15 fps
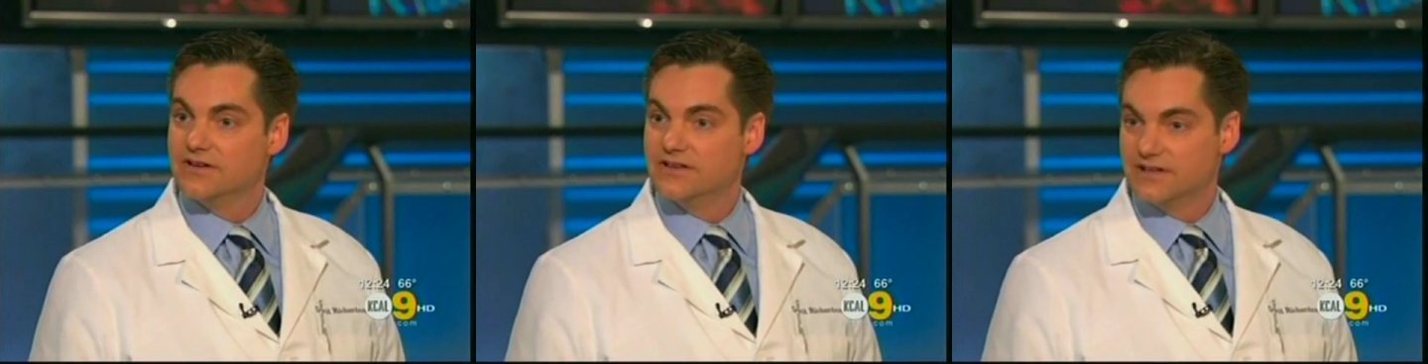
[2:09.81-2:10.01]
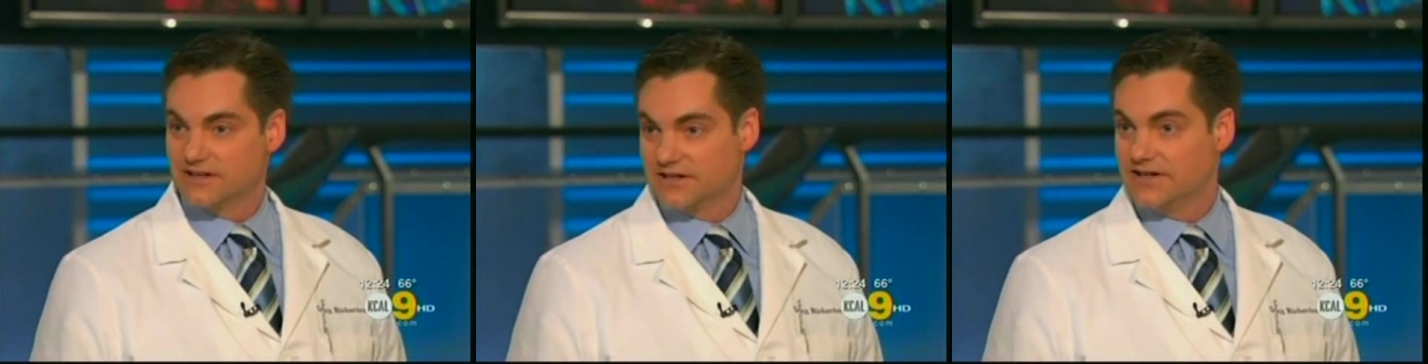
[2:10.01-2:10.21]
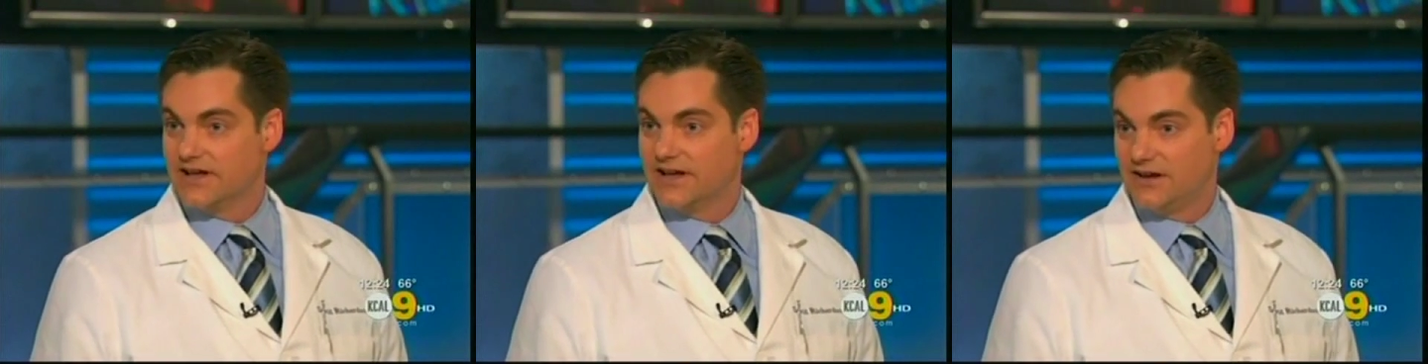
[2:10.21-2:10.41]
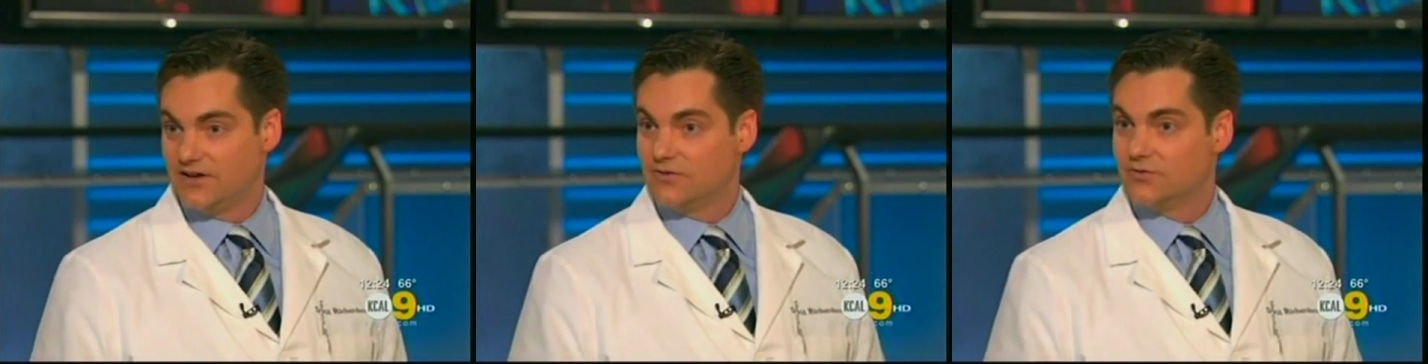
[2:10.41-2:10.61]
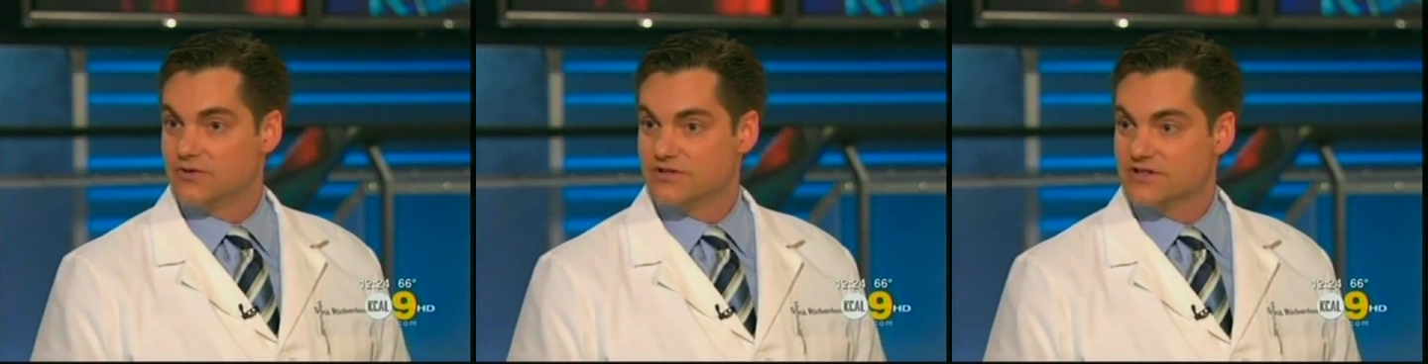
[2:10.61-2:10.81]
the
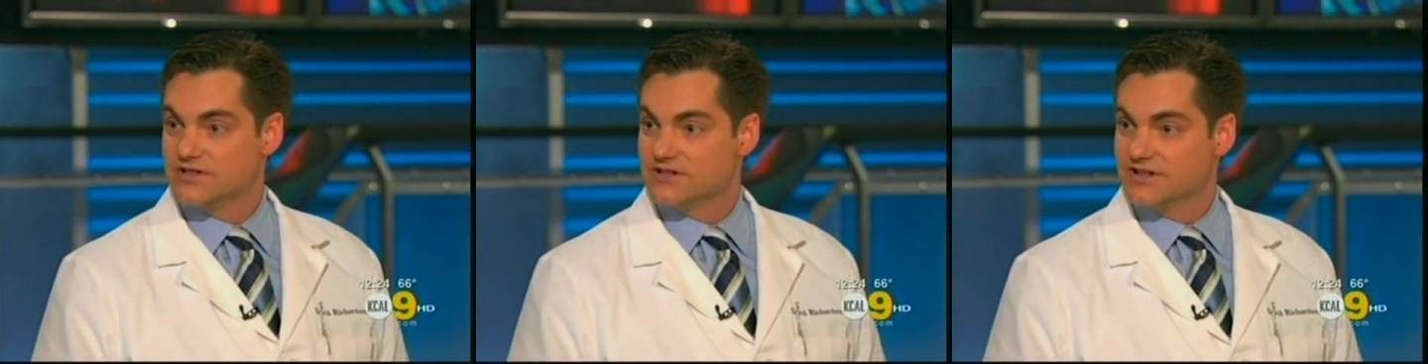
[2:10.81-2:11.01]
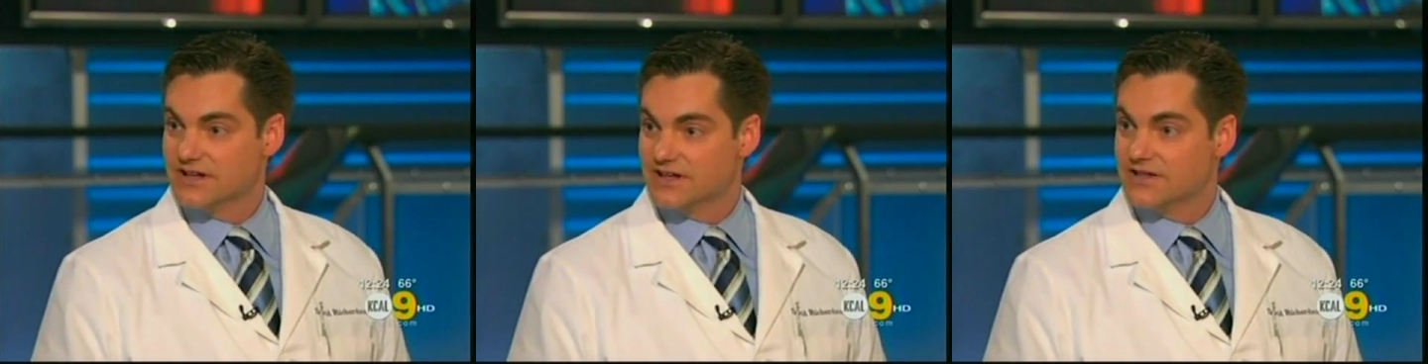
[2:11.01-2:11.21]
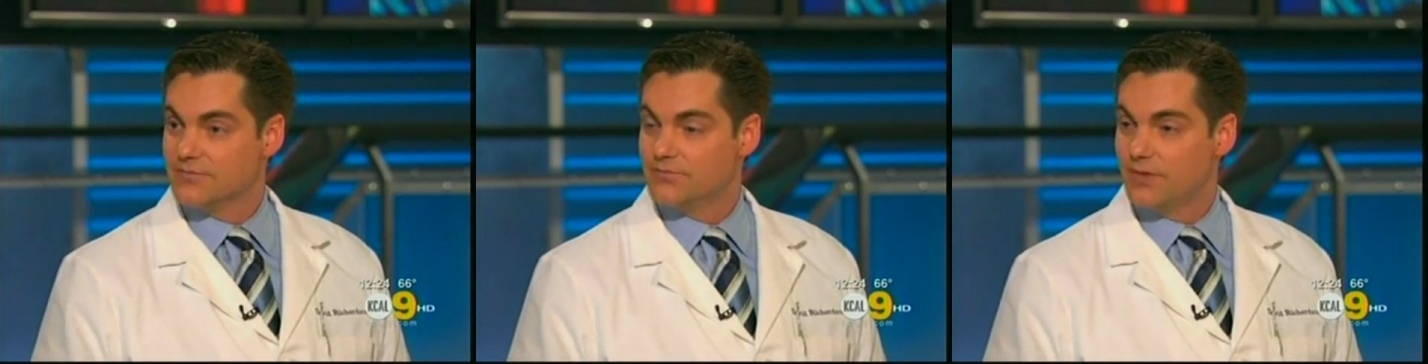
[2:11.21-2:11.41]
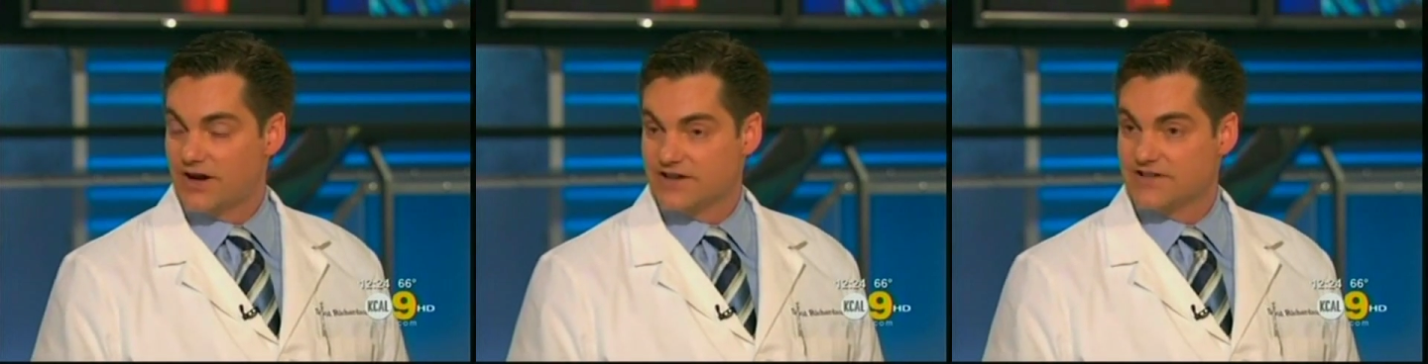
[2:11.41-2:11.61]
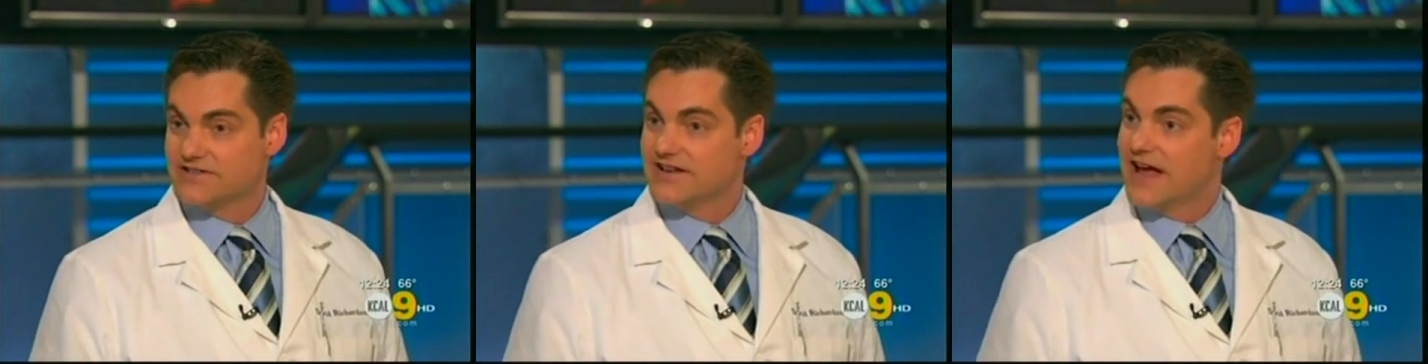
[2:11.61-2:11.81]
canal, which is again the
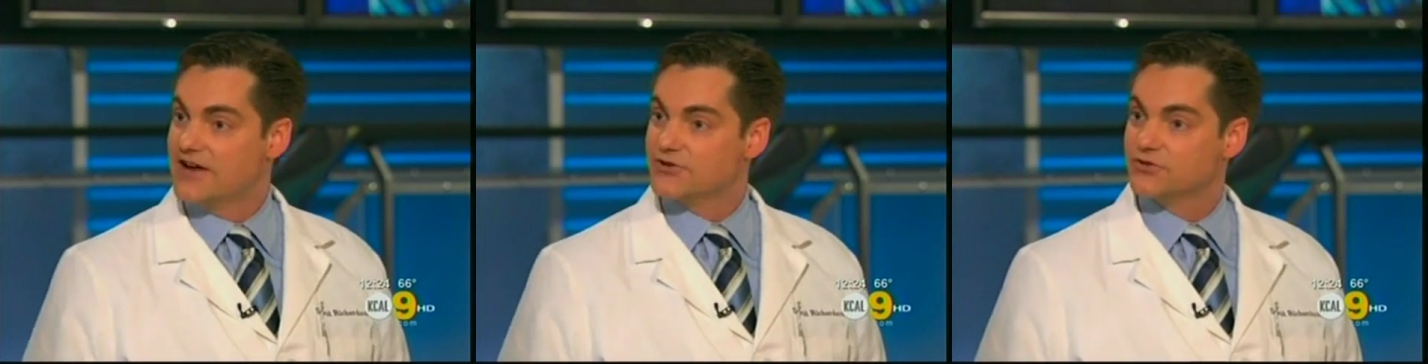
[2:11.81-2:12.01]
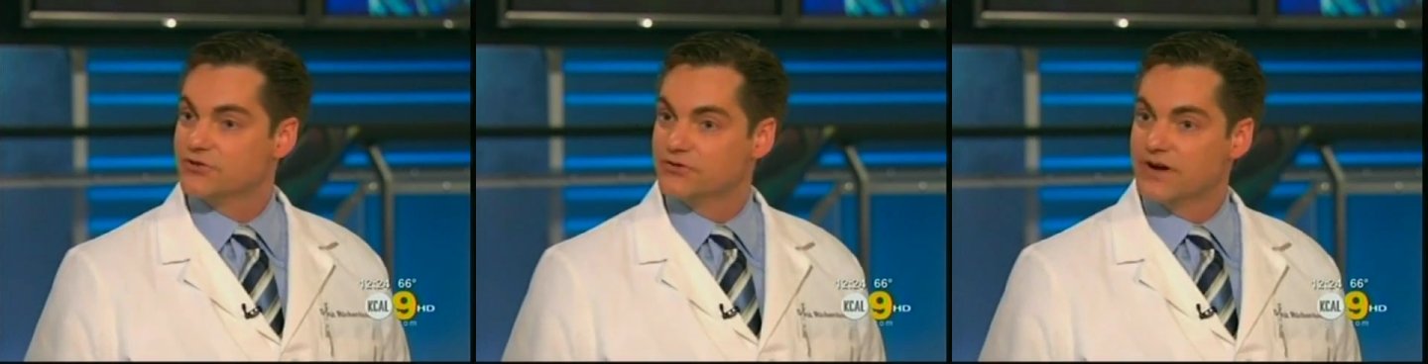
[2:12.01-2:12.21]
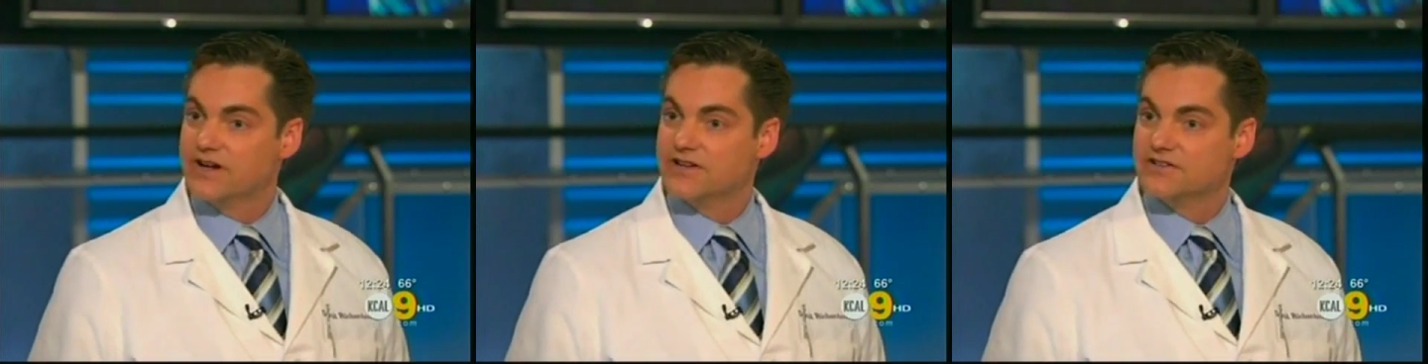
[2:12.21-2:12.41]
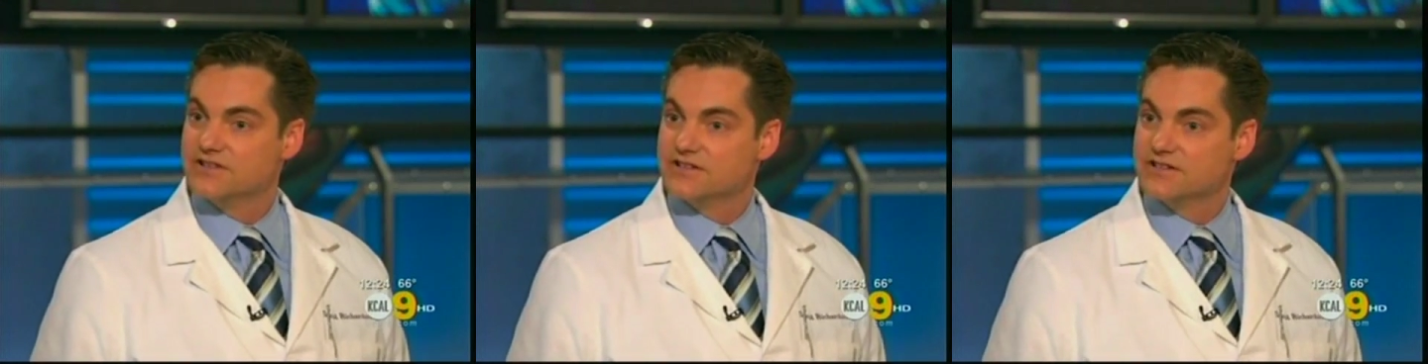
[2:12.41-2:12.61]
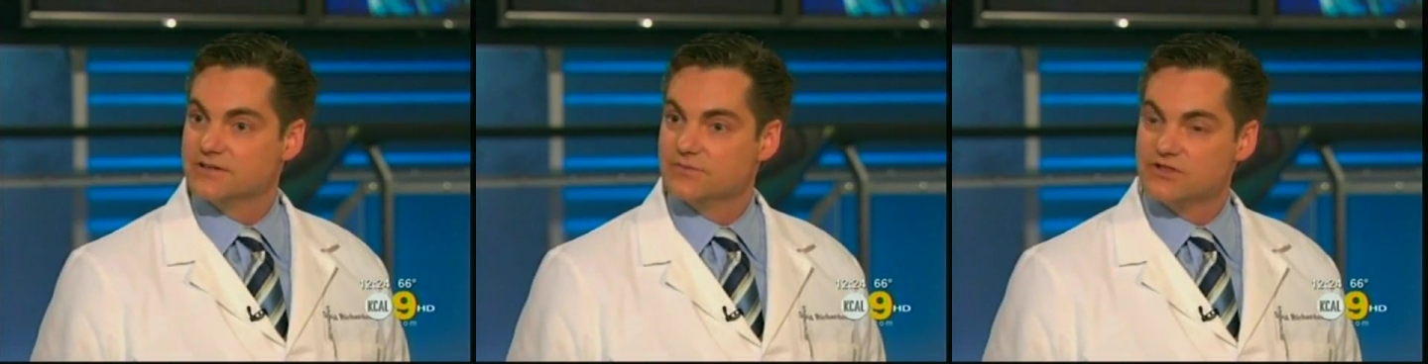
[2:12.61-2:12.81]
body's natural drainage
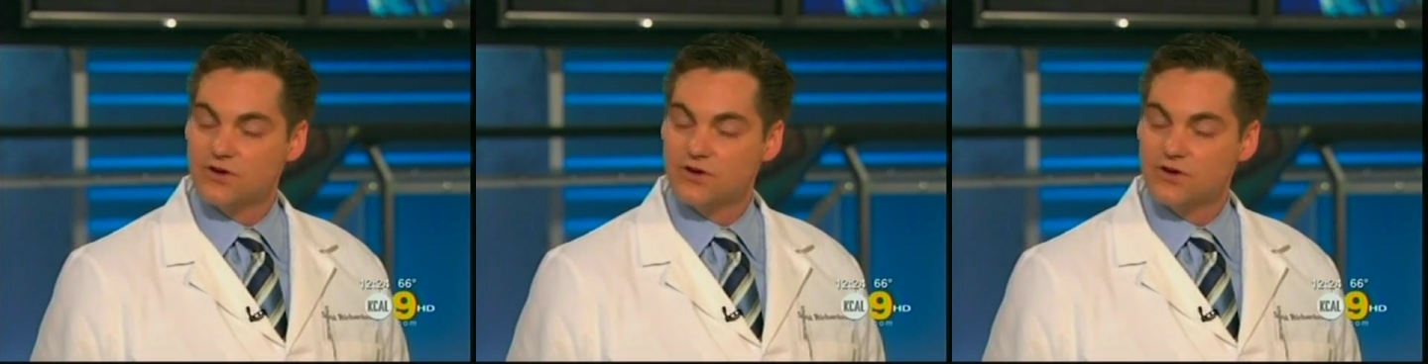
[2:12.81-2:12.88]
system.